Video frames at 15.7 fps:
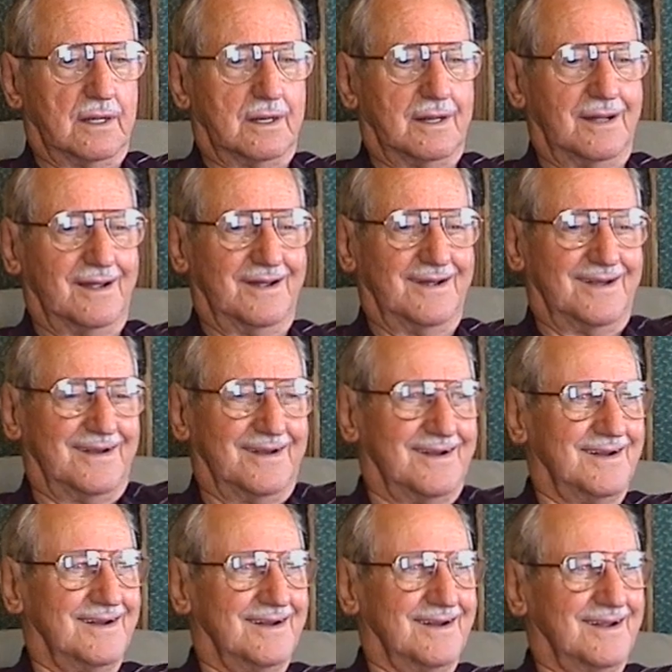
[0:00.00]
Yeah, I don't
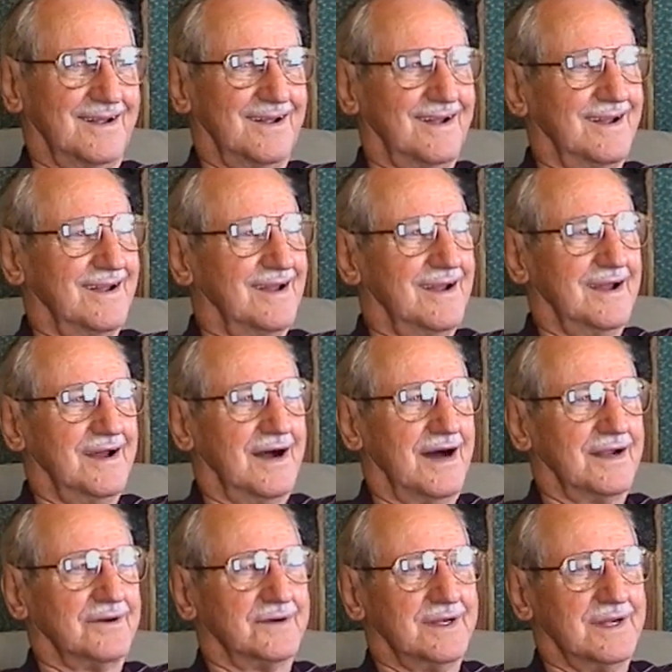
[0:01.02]
understand that either. She's
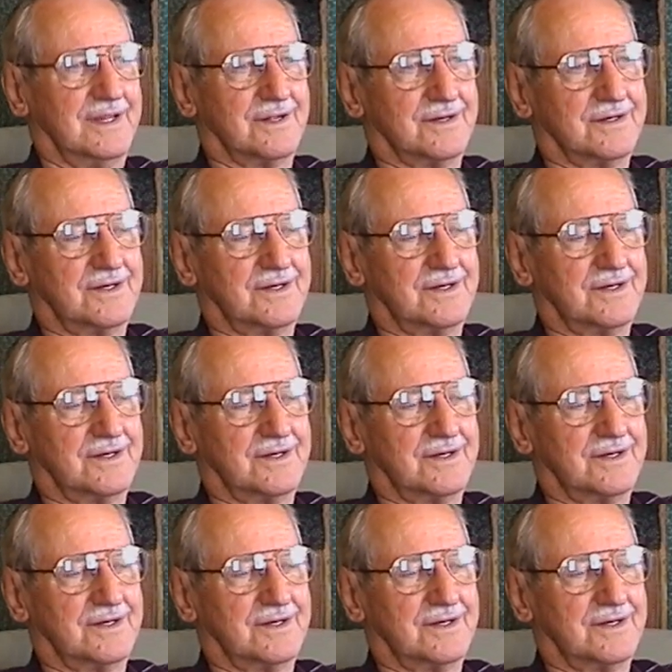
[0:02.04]
I don't a either.